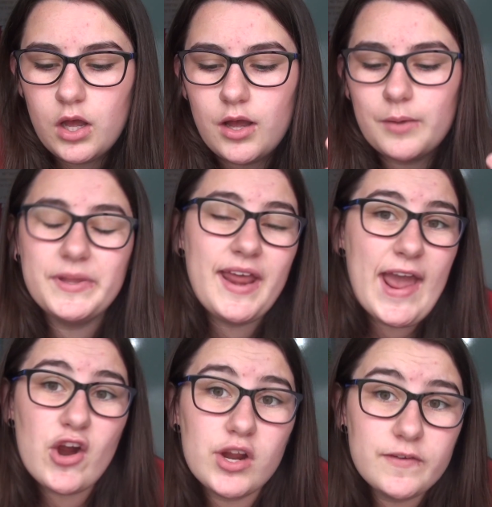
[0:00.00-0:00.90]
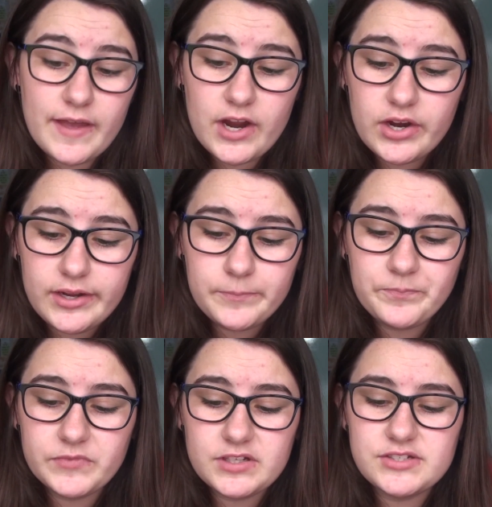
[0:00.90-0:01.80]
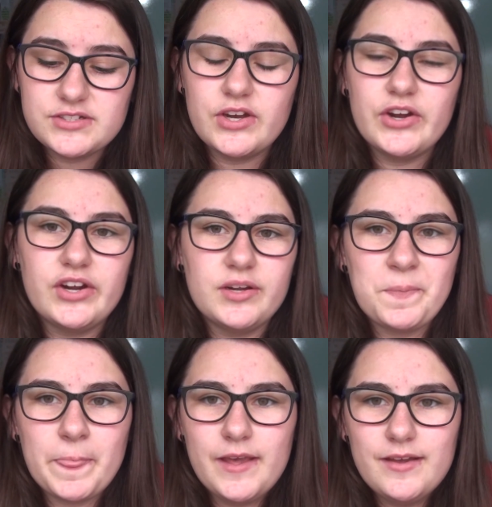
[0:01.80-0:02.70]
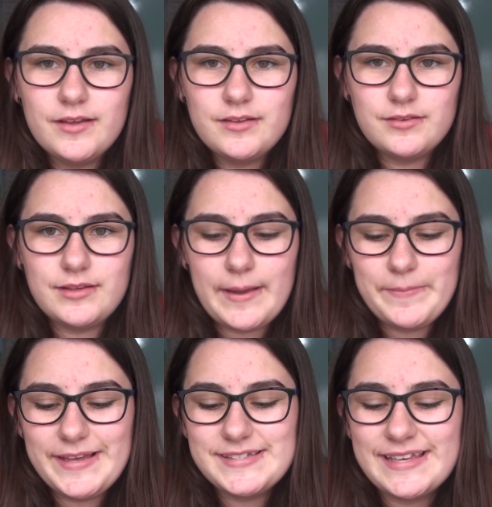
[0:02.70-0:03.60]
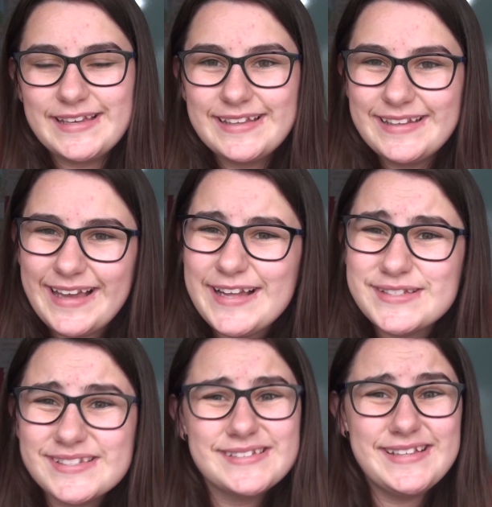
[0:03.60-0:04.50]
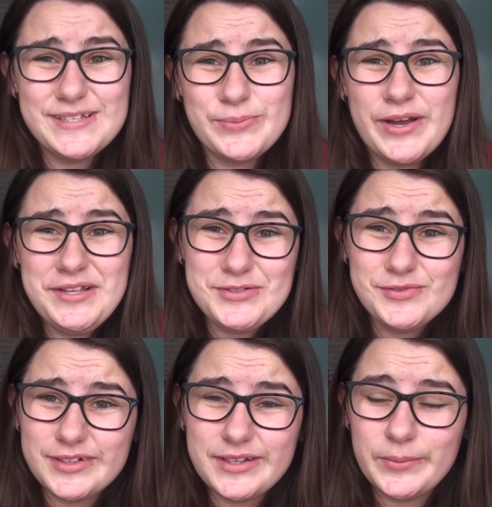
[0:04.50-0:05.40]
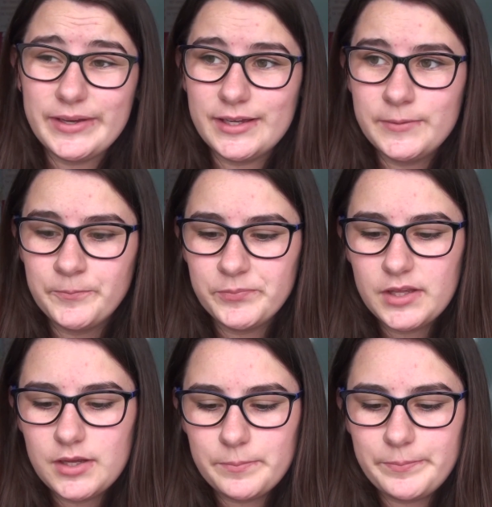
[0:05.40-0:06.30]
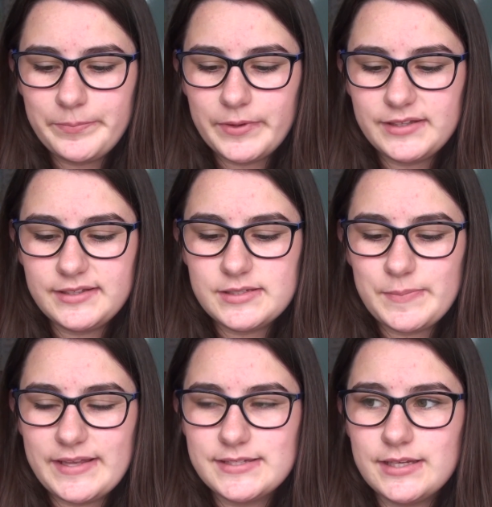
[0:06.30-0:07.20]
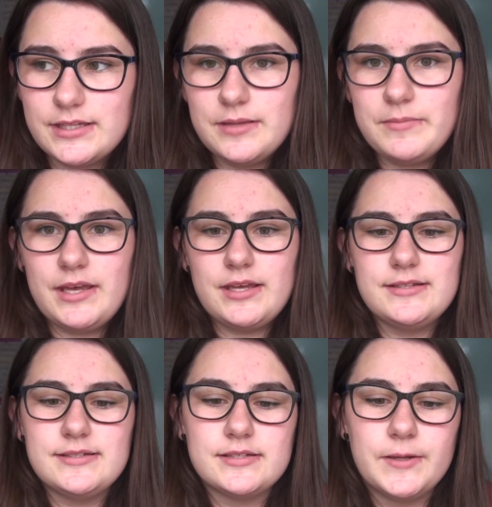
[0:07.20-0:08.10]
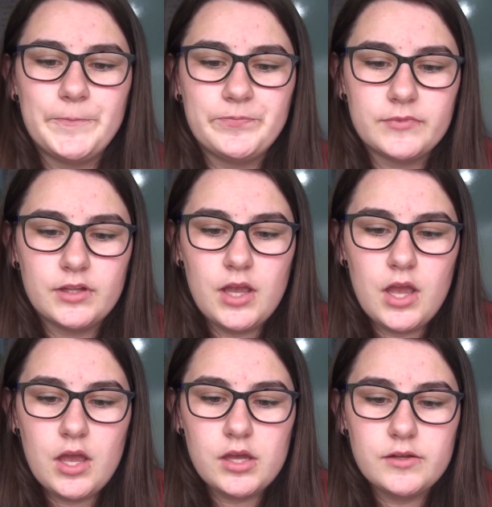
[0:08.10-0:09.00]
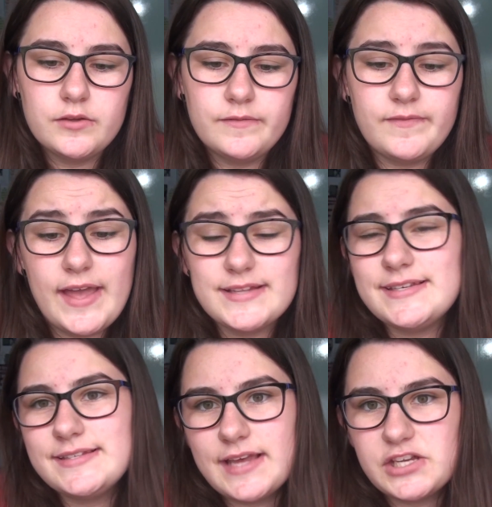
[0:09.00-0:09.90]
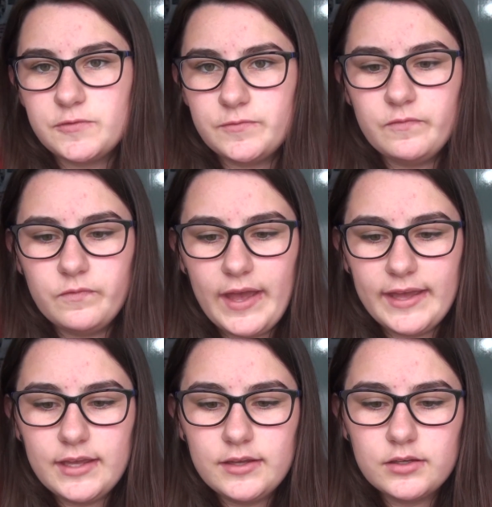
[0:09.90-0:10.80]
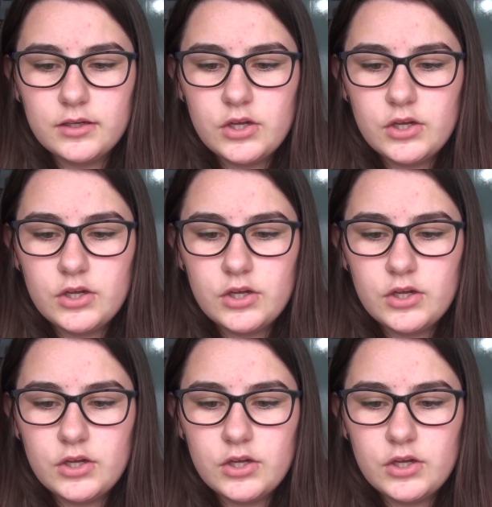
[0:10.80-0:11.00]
And airy fairy. So, these words are really weird. But this basically means fancy/vague.